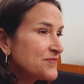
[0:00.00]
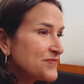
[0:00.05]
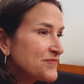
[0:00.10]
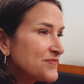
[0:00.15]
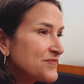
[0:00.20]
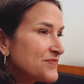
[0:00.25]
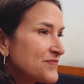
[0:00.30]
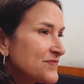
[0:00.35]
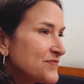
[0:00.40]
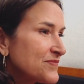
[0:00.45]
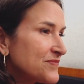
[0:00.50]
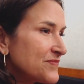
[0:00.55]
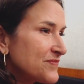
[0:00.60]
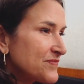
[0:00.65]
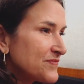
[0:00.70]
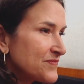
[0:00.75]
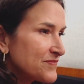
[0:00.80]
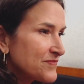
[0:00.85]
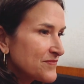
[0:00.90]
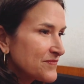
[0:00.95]
So this is
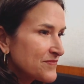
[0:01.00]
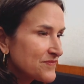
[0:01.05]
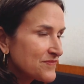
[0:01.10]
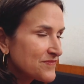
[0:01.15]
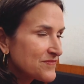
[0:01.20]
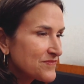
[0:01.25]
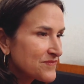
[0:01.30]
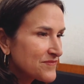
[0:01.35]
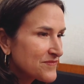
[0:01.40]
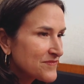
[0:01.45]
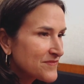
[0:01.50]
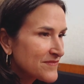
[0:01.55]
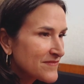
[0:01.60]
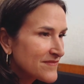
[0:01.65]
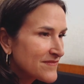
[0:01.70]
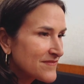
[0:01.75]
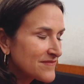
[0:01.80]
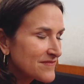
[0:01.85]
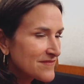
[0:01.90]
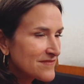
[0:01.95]
about the same
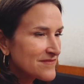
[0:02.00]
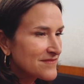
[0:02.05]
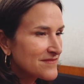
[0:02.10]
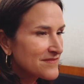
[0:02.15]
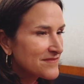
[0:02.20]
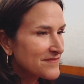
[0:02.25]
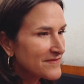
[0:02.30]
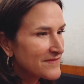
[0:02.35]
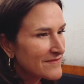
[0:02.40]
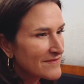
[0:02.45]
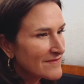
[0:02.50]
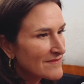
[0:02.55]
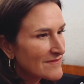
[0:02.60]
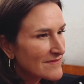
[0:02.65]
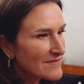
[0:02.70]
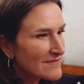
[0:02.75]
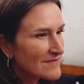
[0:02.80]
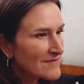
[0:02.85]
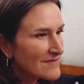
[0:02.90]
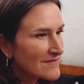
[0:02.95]
time. So I had
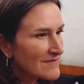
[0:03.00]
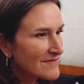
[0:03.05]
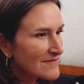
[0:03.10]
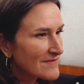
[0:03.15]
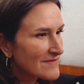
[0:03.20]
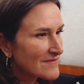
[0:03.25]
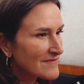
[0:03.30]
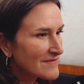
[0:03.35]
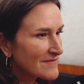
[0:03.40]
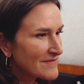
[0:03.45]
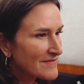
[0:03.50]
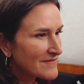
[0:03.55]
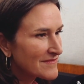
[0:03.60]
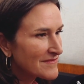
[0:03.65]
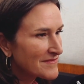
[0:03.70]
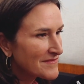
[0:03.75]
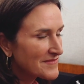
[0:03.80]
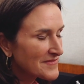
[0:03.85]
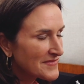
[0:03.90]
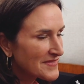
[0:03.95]
my third child.
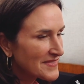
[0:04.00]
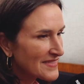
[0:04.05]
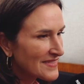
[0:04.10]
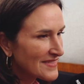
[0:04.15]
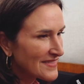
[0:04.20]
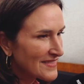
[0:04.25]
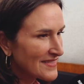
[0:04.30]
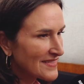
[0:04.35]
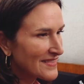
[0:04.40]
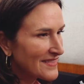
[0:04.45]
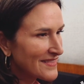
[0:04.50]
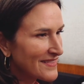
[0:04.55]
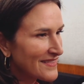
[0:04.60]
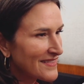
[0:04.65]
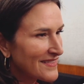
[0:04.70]
She's now 9.